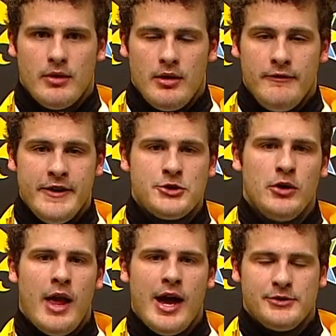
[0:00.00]

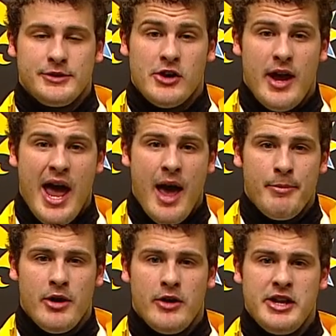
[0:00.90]
visualize what's going to
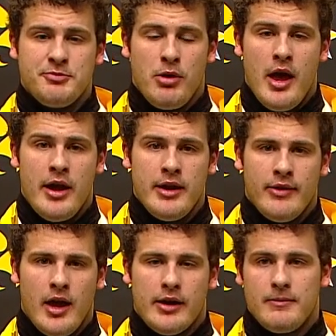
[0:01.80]
happen on each play and,
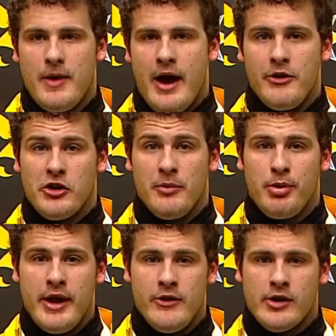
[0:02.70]
like, how they're going to
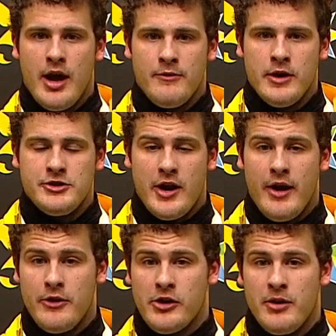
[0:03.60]
play their coverage or how
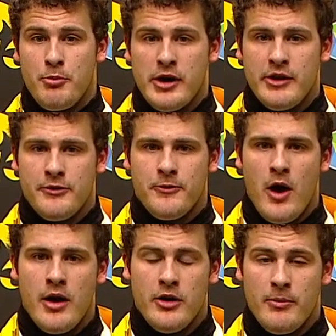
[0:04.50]
they're going to bring their
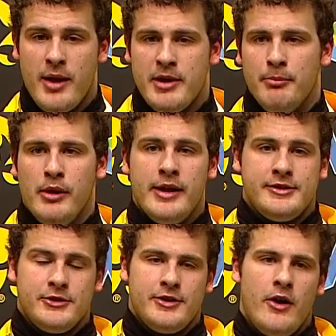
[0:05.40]
front or maybe a blitz
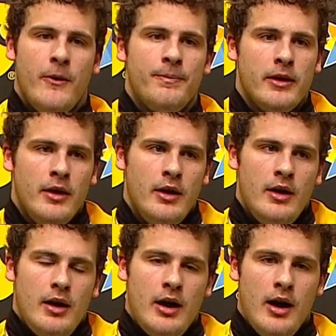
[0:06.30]
or so.
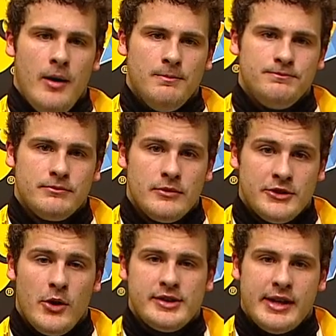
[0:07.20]

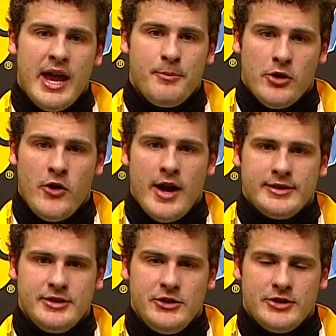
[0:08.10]
So as the game
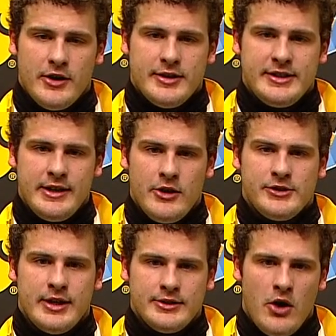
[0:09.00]
progresses, you start to see those
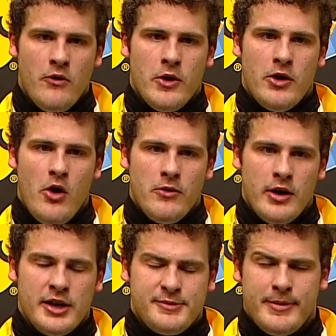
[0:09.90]
things over and over,
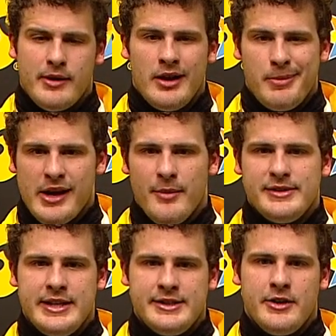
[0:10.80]
and it becomes
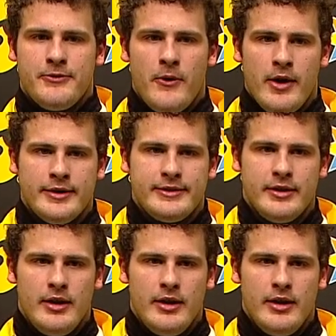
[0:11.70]
easier for us.